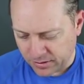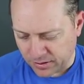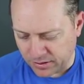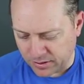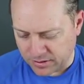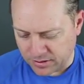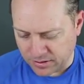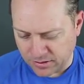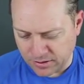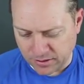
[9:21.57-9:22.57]
and it's
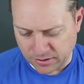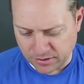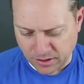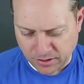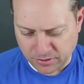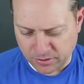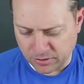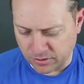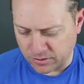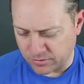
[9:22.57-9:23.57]
in uh, Doctrine,
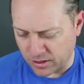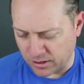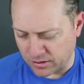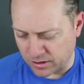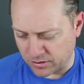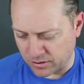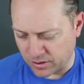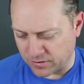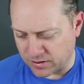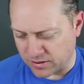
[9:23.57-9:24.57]
or not Doctrine and
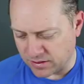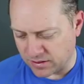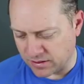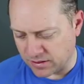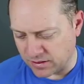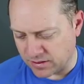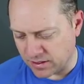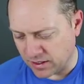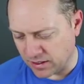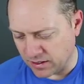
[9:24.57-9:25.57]
Covenants, it's, it's in
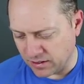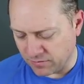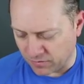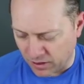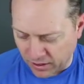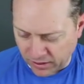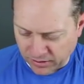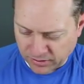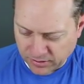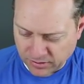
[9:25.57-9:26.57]
Second Nephi,